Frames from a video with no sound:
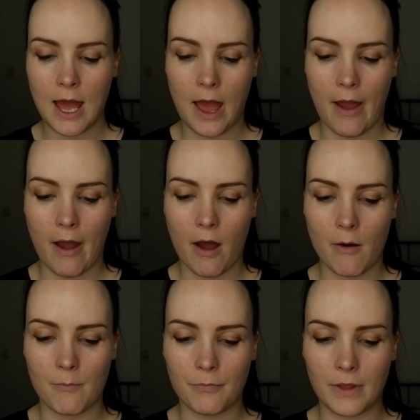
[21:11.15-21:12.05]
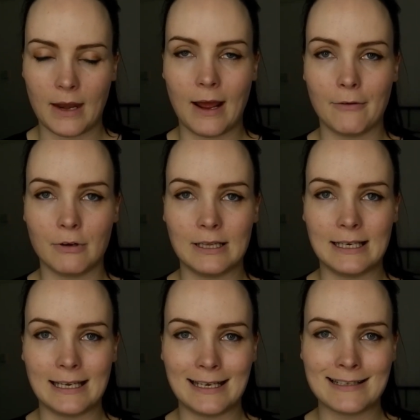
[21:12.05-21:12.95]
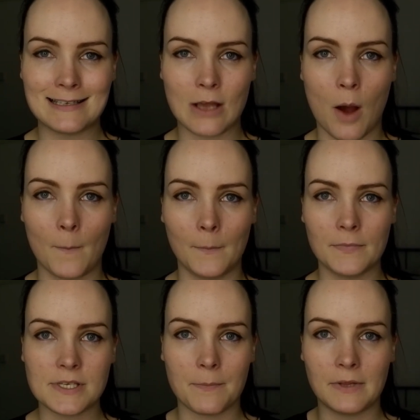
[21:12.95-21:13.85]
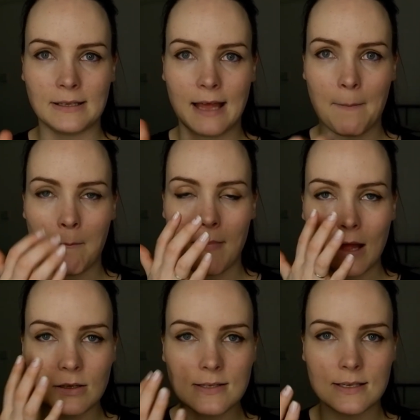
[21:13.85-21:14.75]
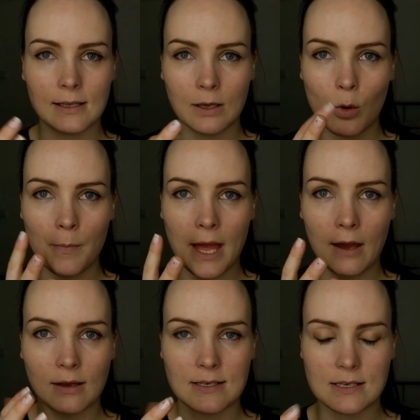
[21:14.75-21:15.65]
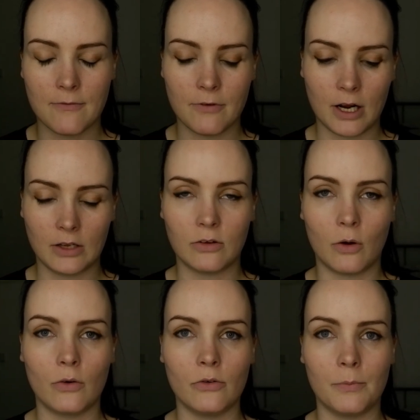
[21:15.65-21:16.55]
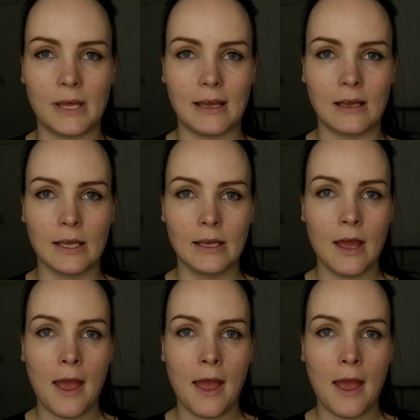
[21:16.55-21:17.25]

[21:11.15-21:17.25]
and I really need something that melts a little bit, because I'm very torn to being